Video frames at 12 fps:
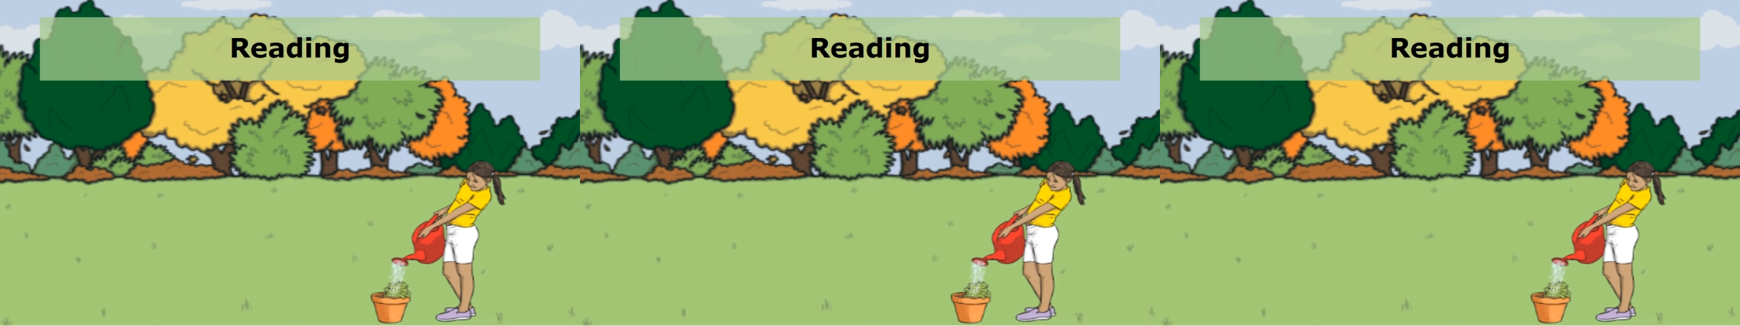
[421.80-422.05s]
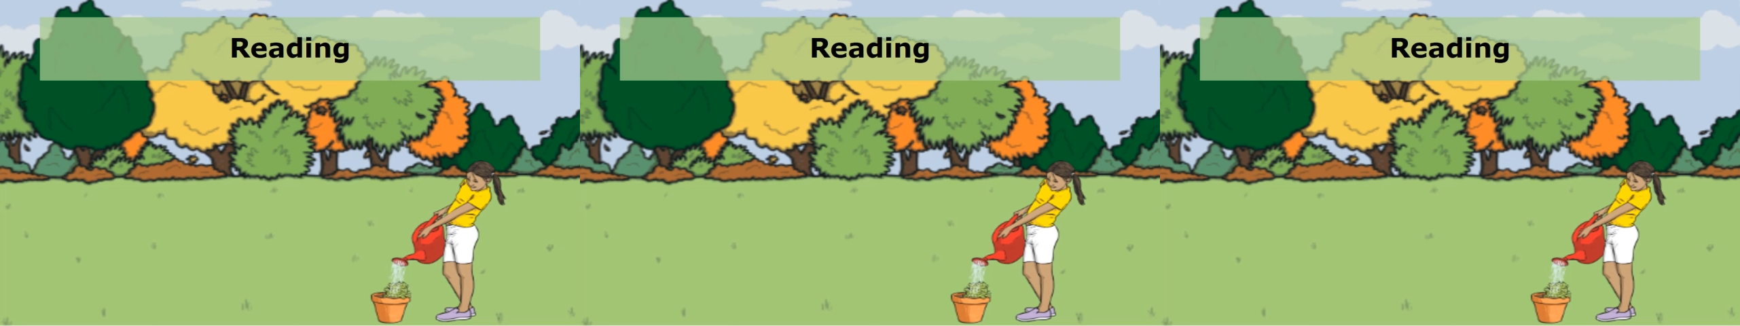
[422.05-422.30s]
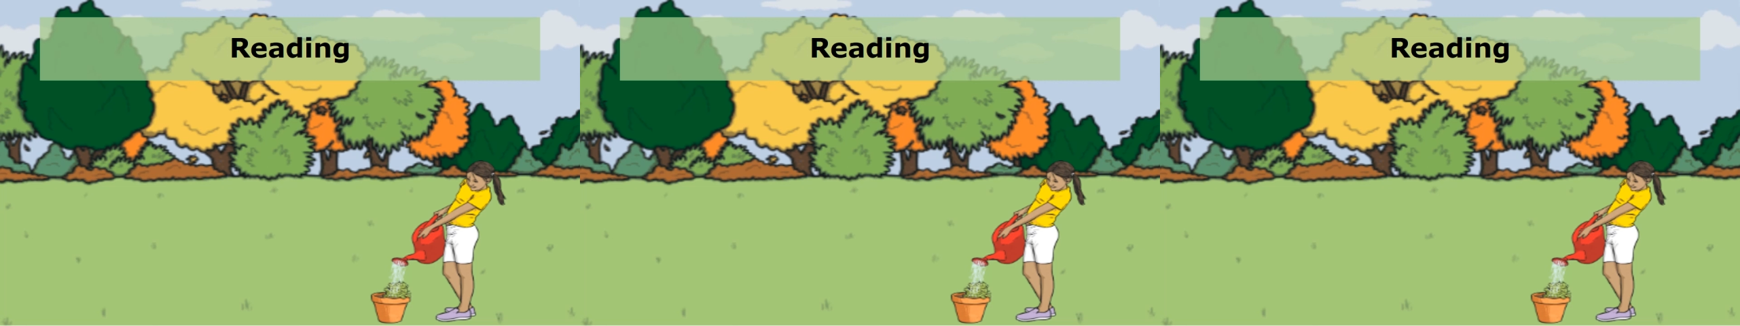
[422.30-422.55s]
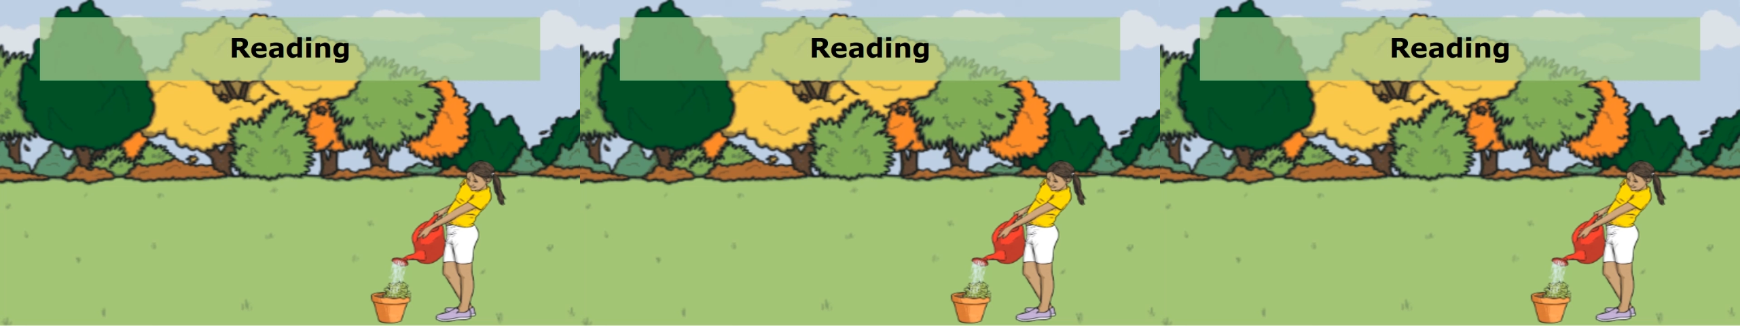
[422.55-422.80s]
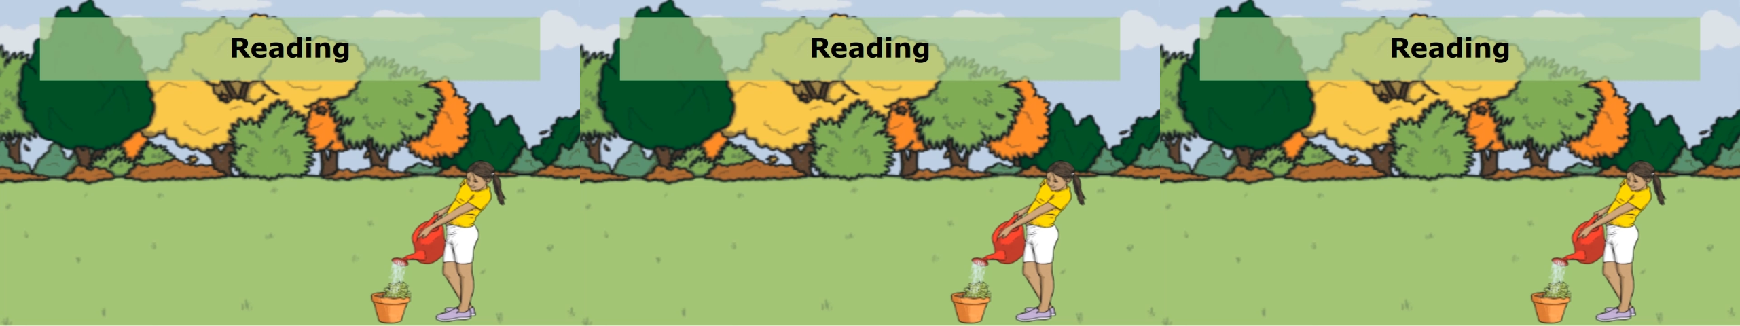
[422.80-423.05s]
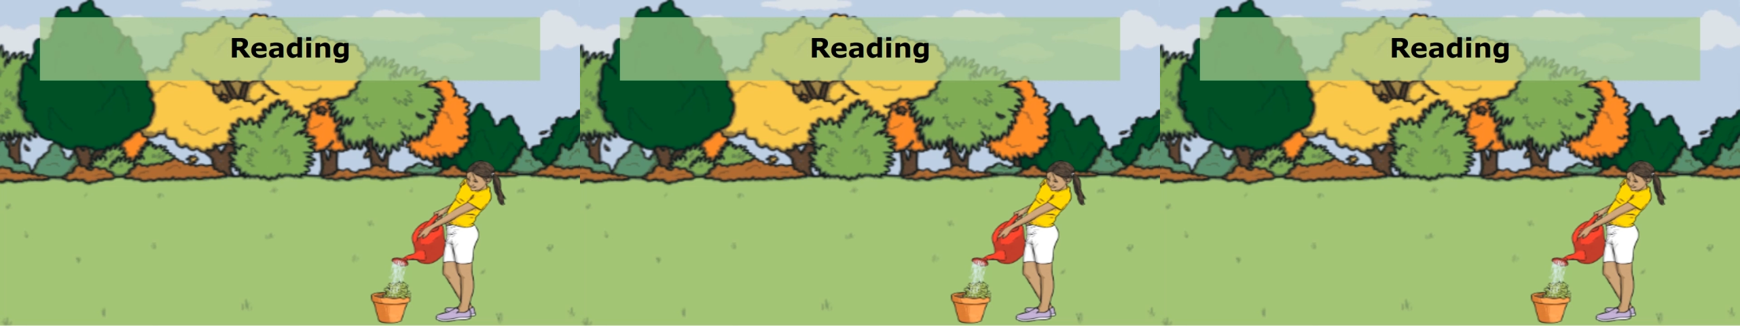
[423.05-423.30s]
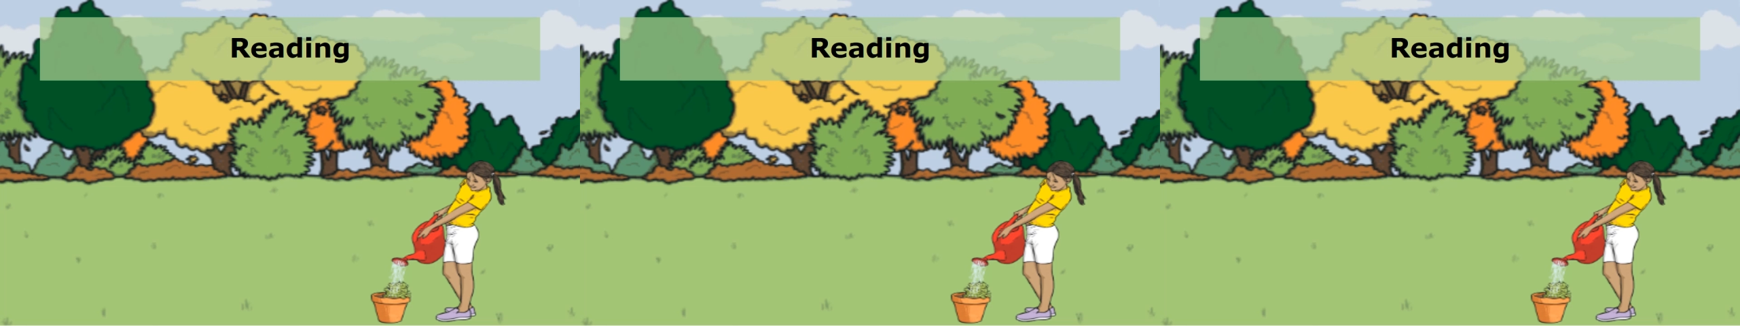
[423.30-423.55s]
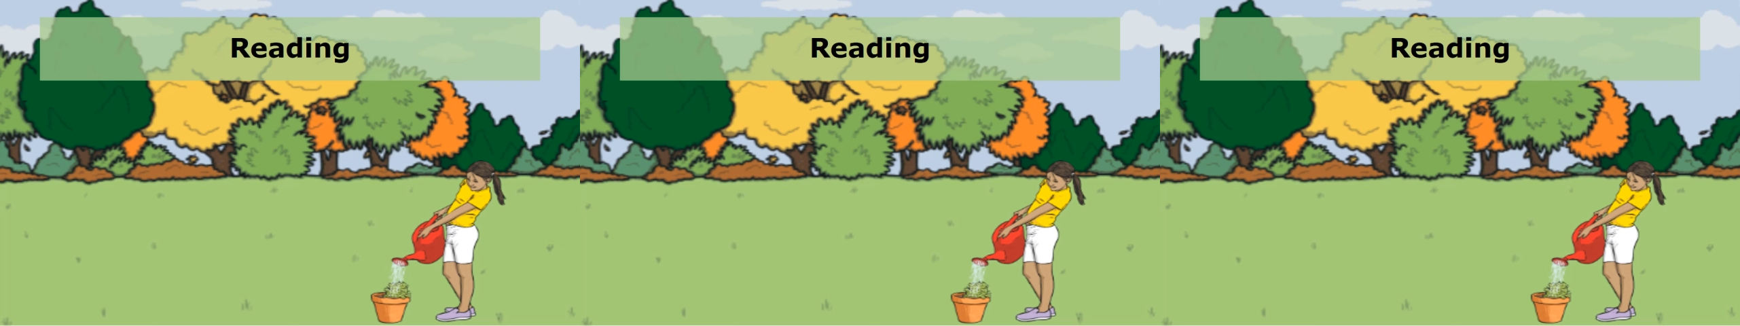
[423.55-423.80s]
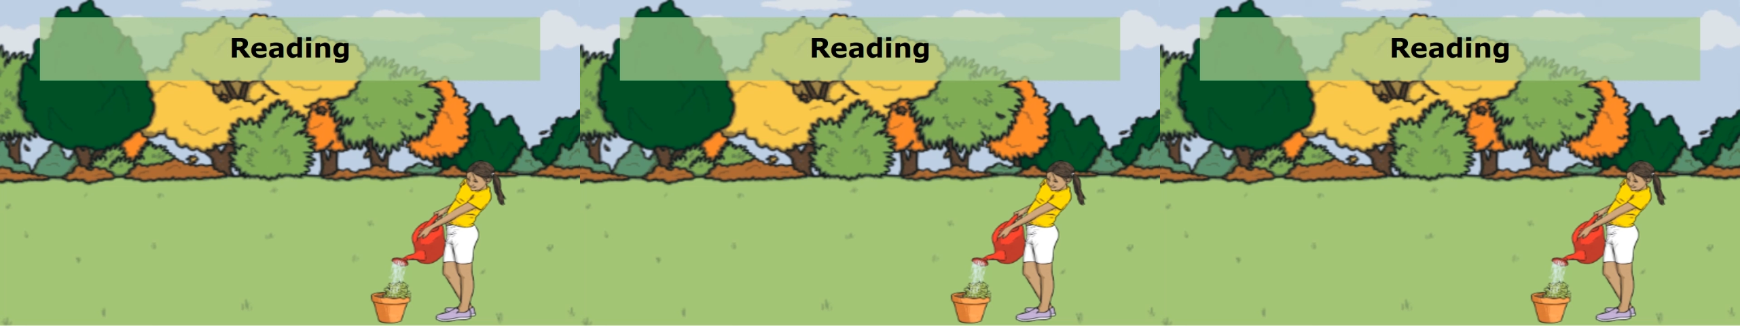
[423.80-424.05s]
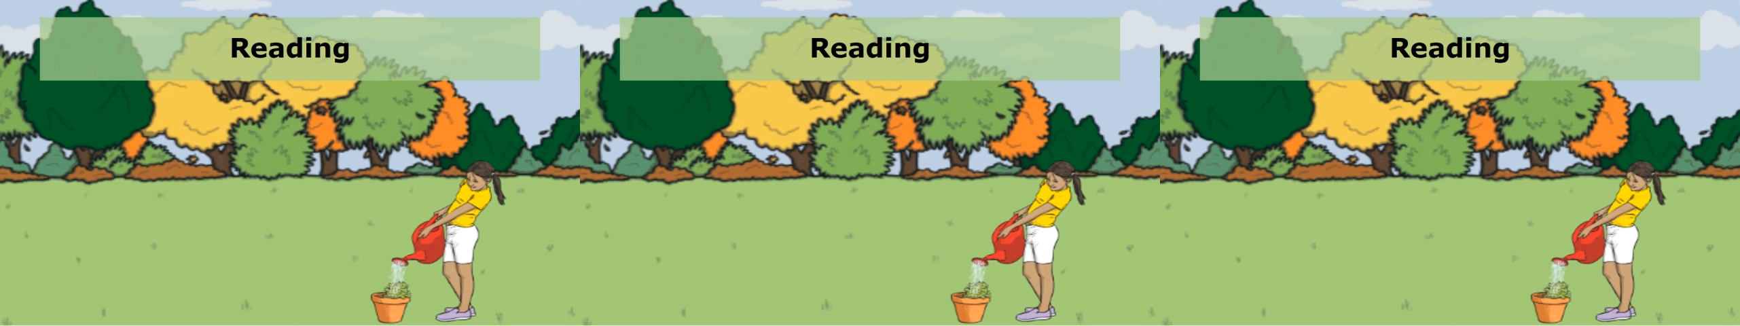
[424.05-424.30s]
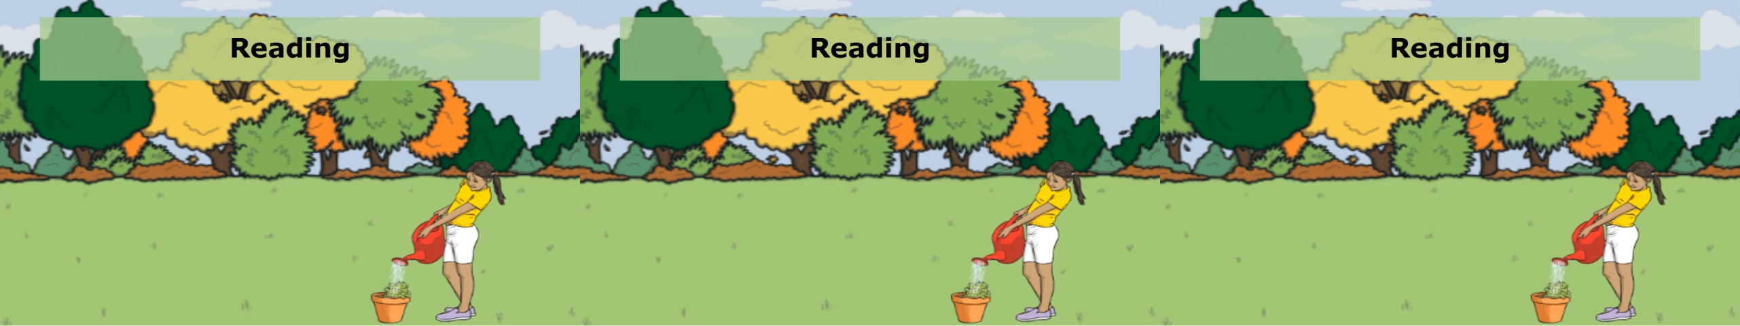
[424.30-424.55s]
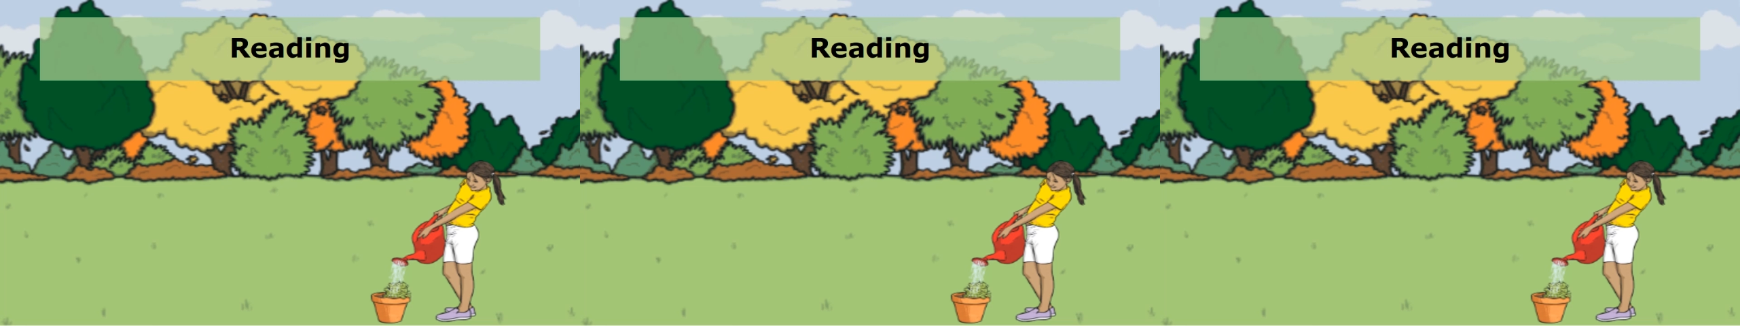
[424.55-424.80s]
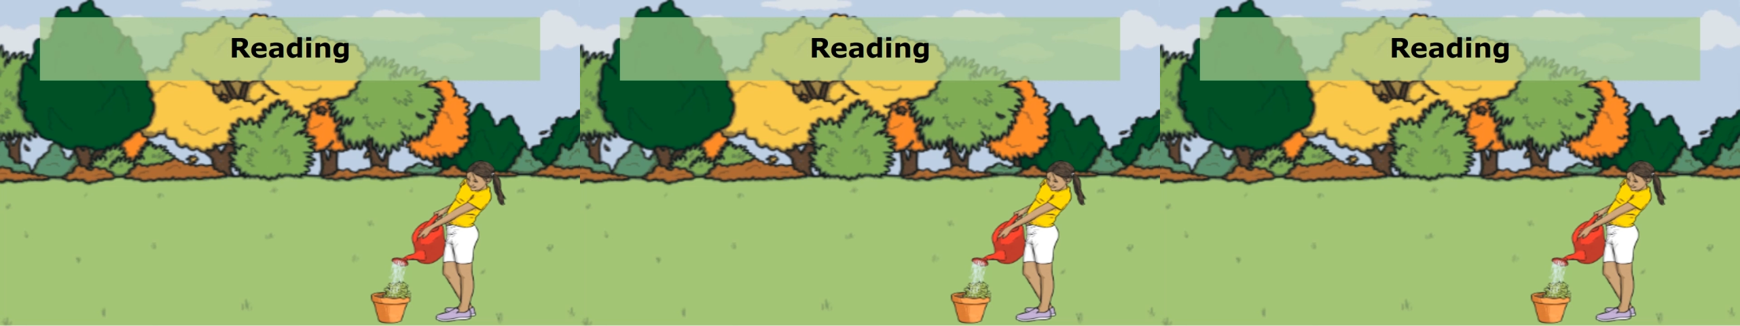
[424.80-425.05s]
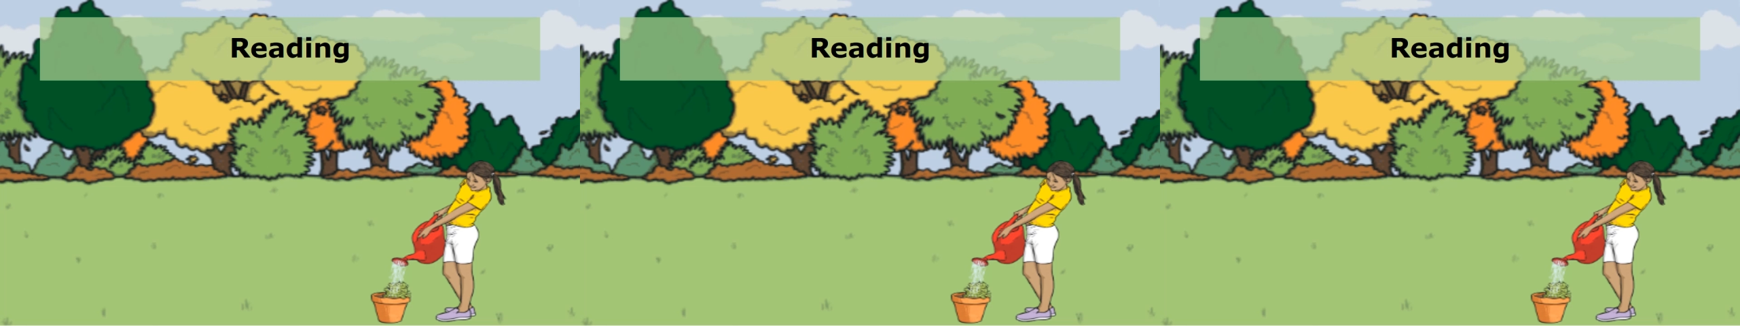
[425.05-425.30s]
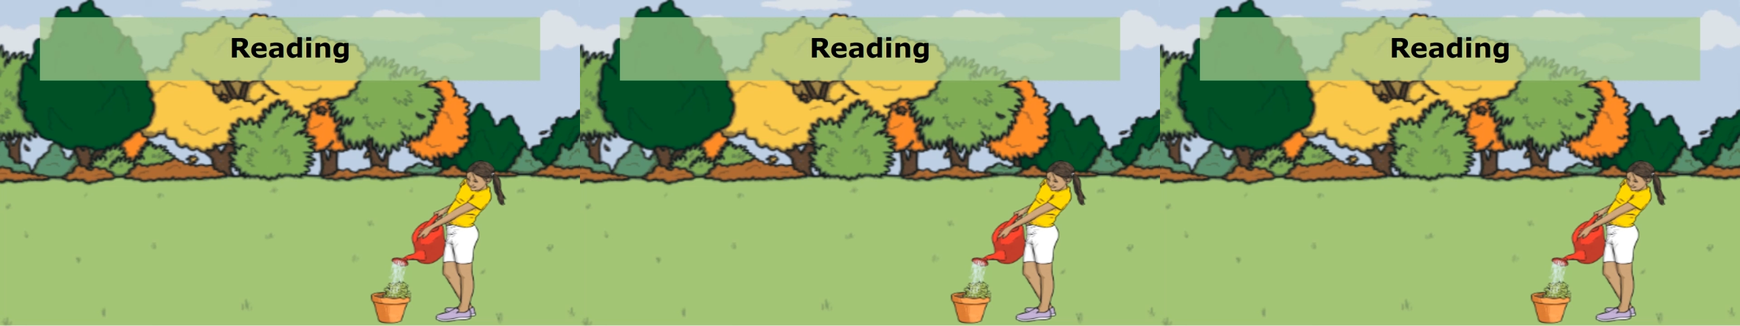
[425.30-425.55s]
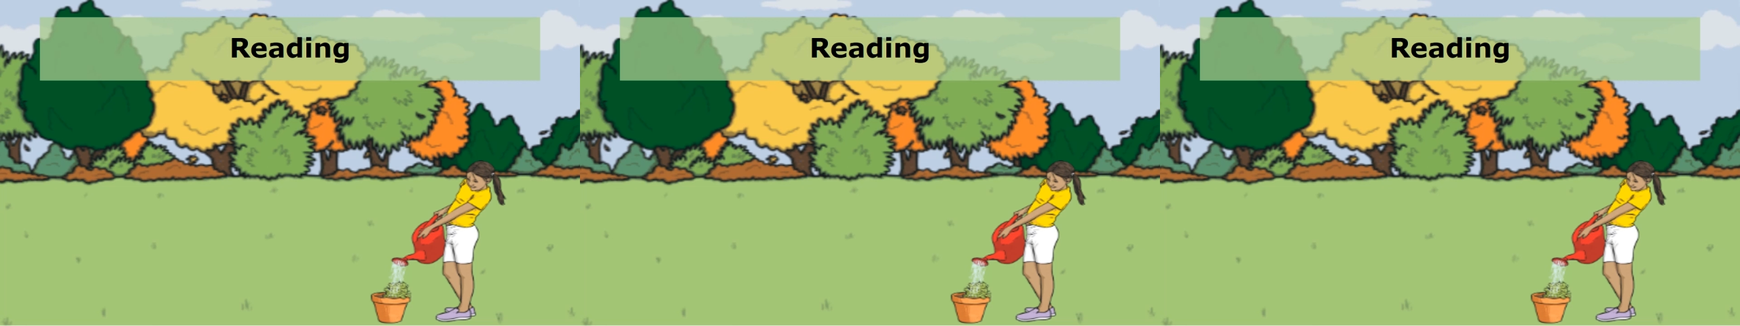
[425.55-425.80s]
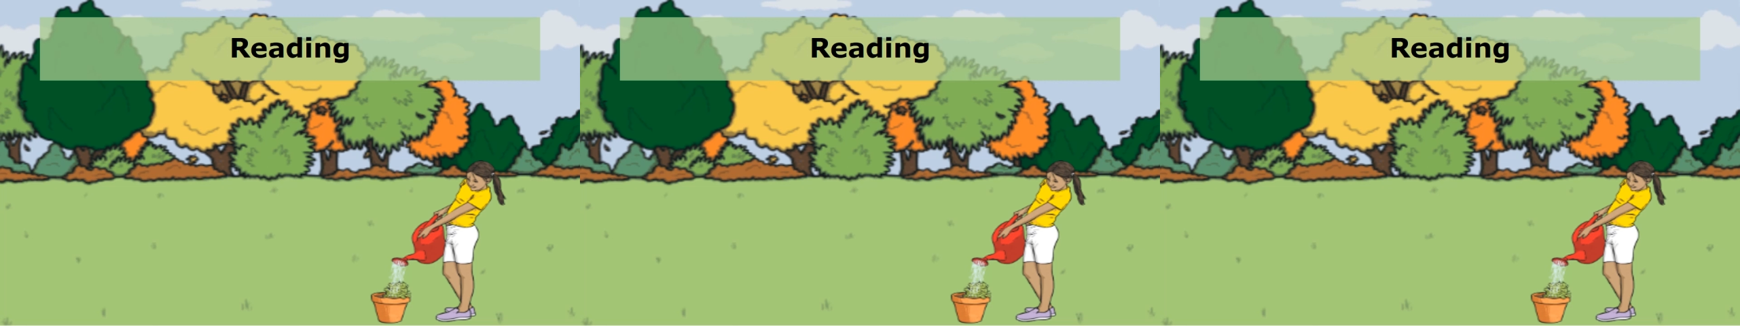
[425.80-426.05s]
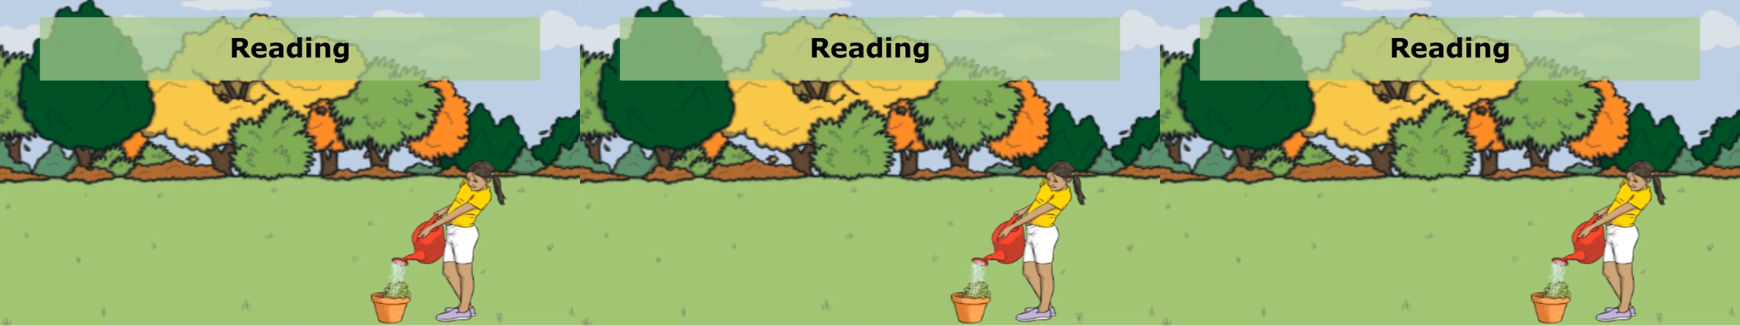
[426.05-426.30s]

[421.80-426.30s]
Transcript: (no speaker visible)